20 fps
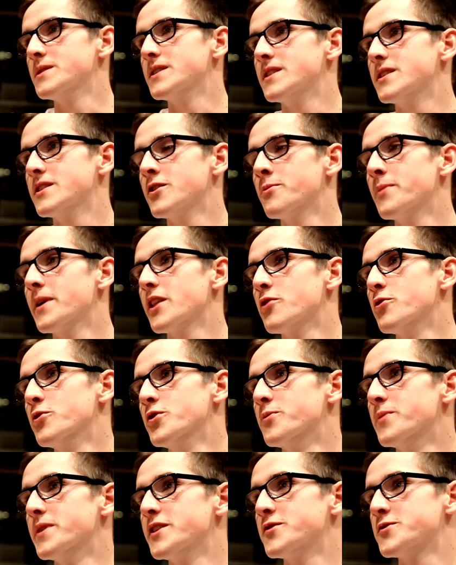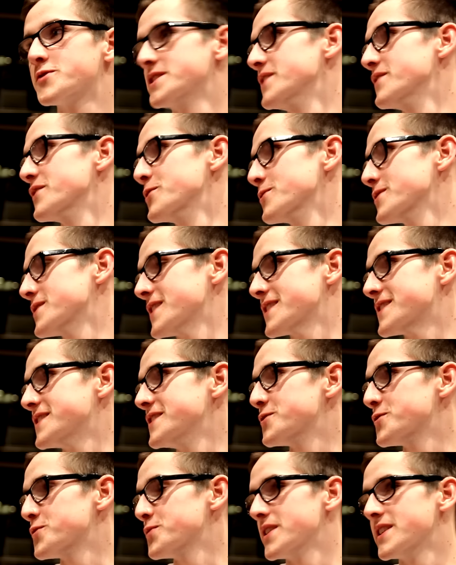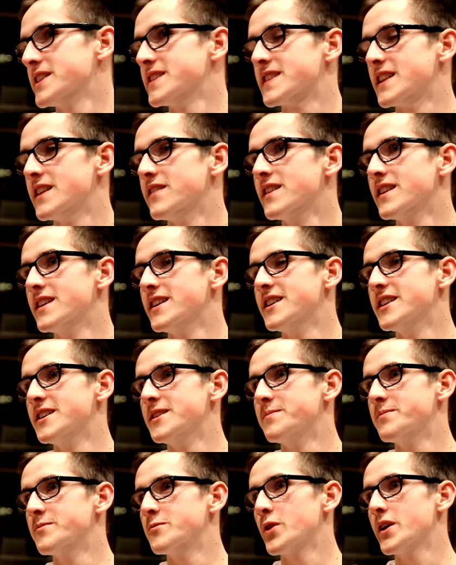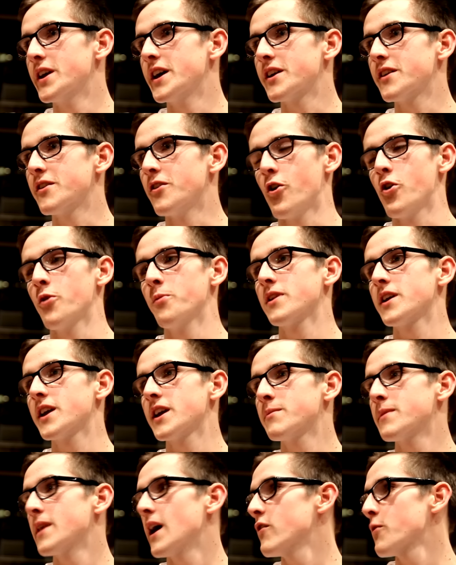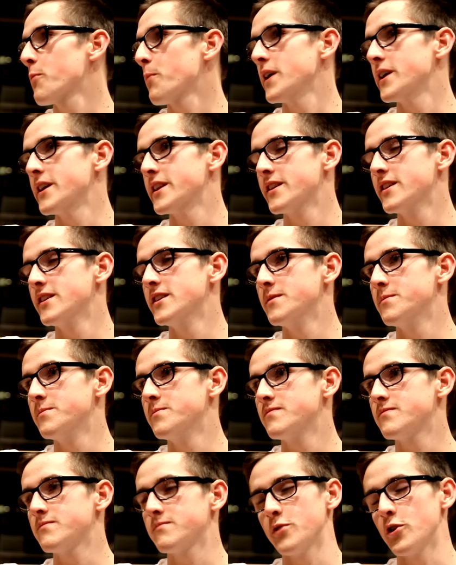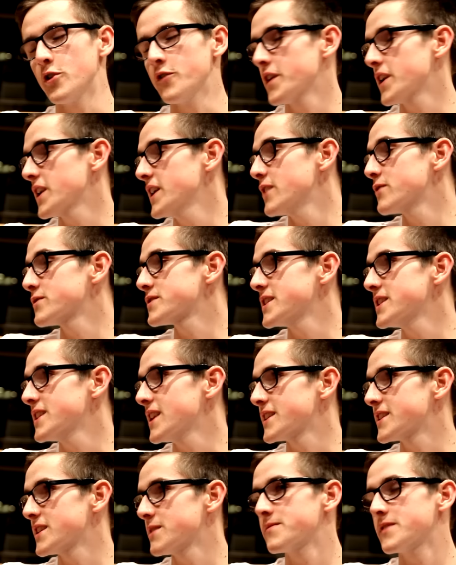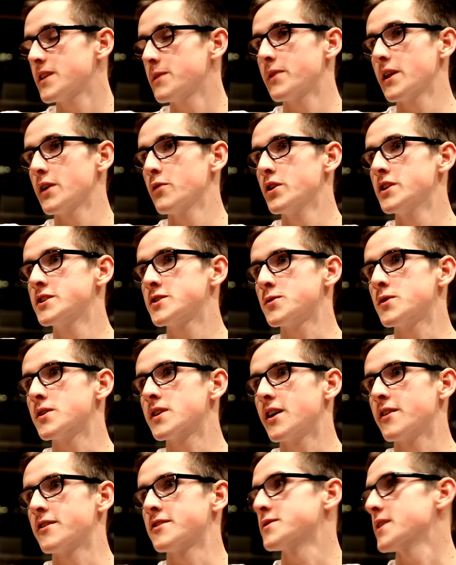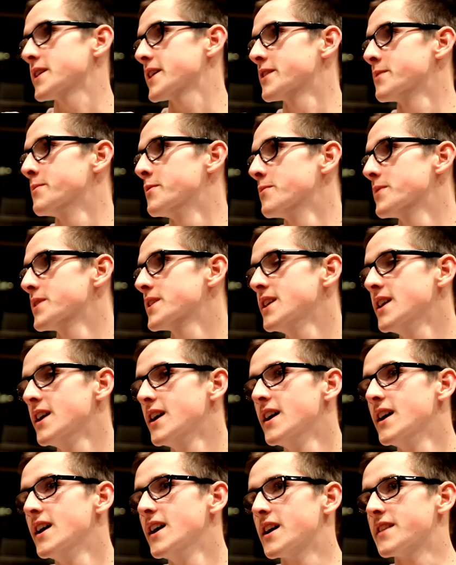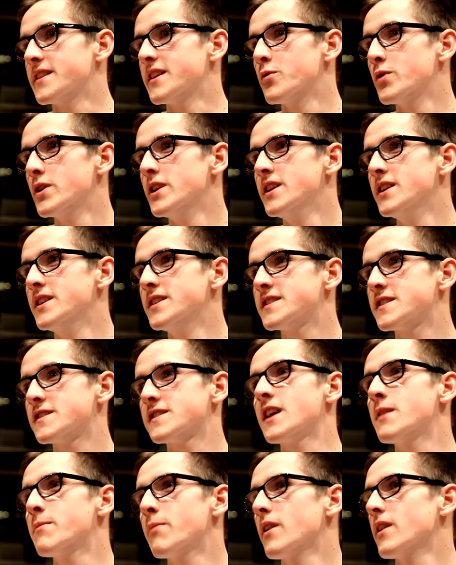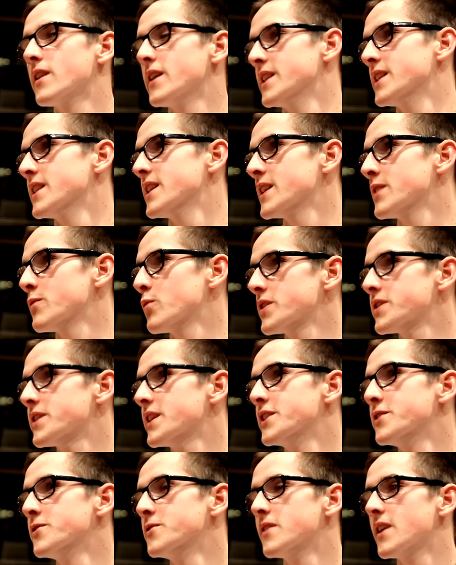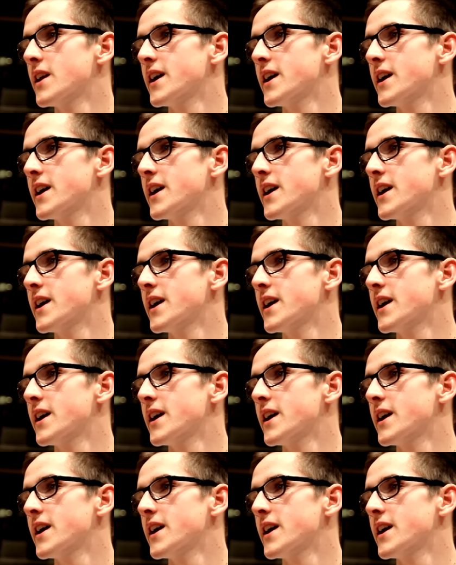No matter who you meet, you should never lose 16-3 on this level. We had a horrible game. Navi played perfectly, I would say. Like they play really strong Counter-Strike at the moment, and they're really stable in what they do.